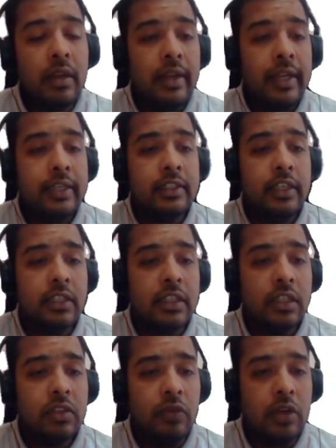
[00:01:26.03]
let's
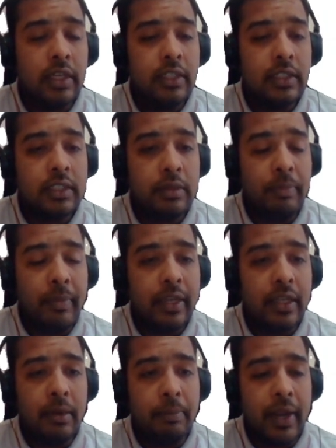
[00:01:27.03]
discuss what are its
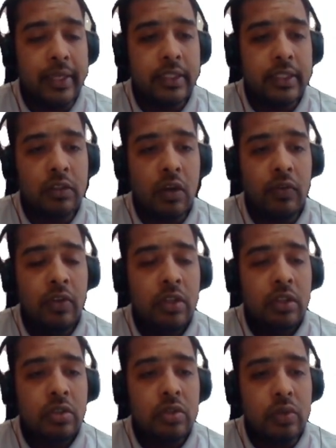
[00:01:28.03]
main comprises of.
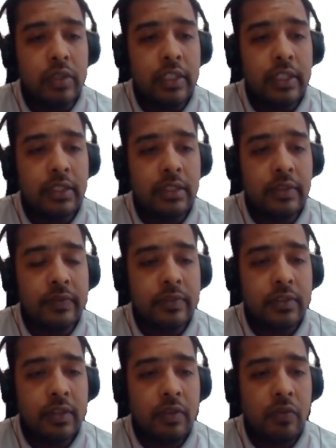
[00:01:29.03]
So it is
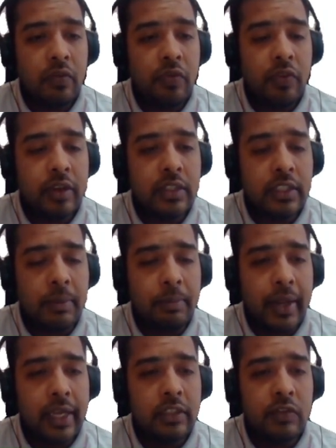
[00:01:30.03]
first
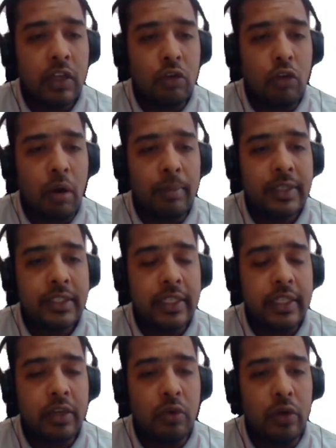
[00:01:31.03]
comprised of the common
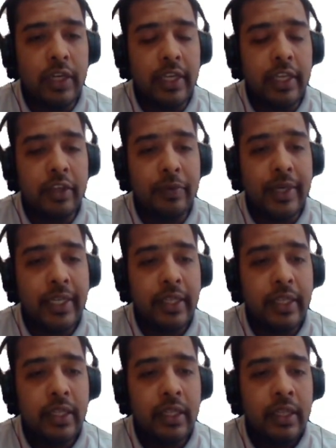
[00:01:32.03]
shareholder
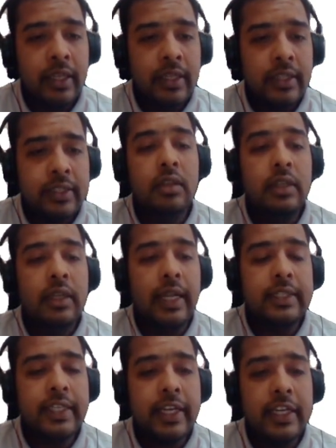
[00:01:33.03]
equity,
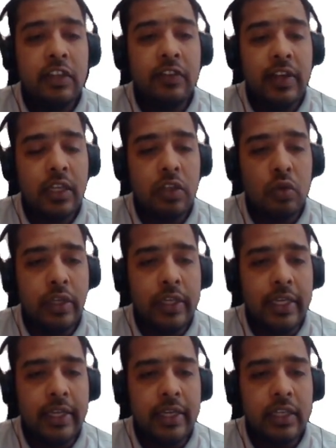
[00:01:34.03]
and second it will include
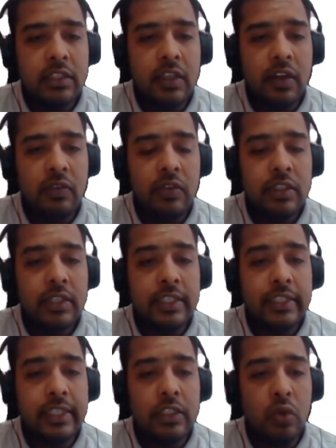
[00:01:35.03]
declared reserves
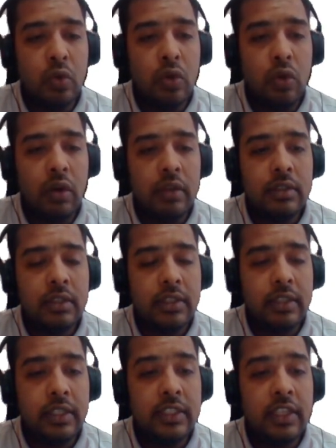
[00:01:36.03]
such as loan
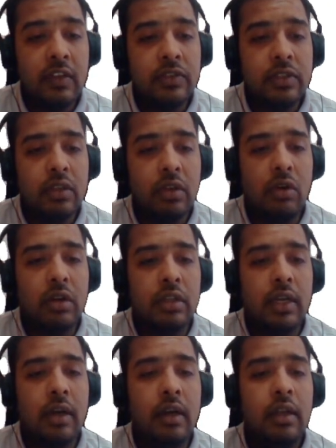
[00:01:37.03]
loss reserves or
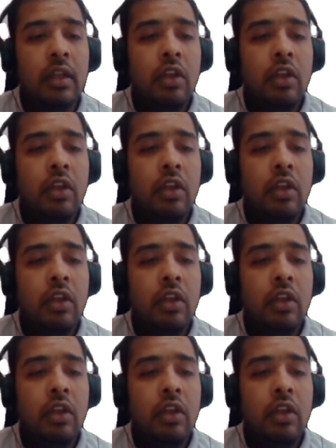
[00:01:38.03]
the